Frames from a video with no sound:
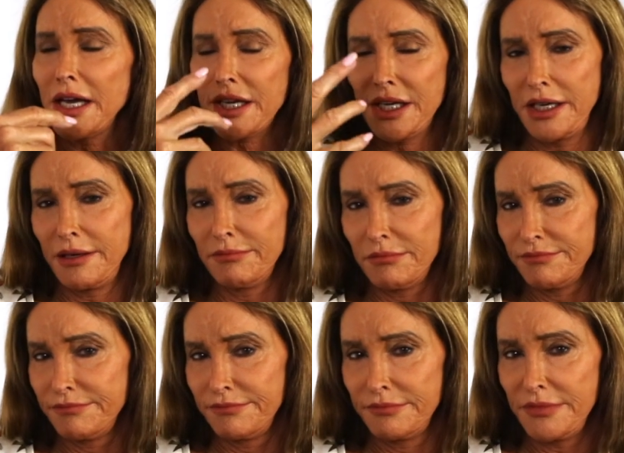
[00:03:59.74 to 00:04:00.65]

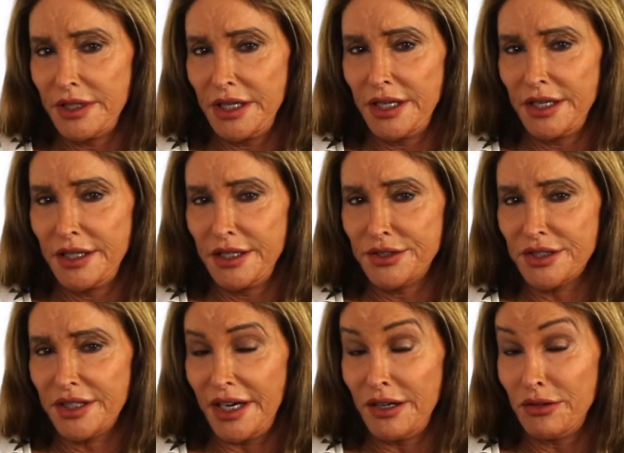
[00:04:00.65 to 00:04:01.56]
Kim is
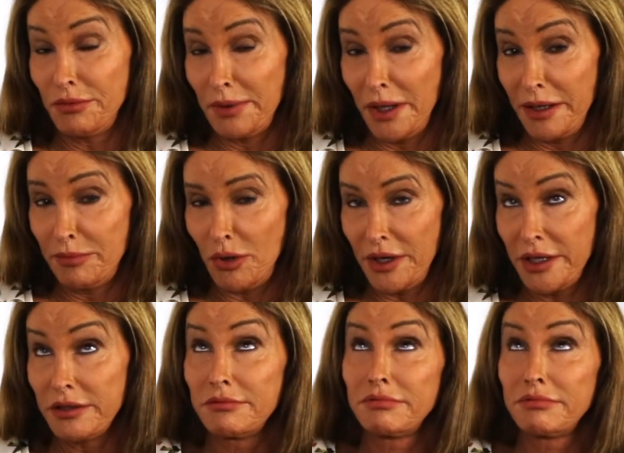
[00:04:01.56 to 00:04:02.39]
going to do Playboy,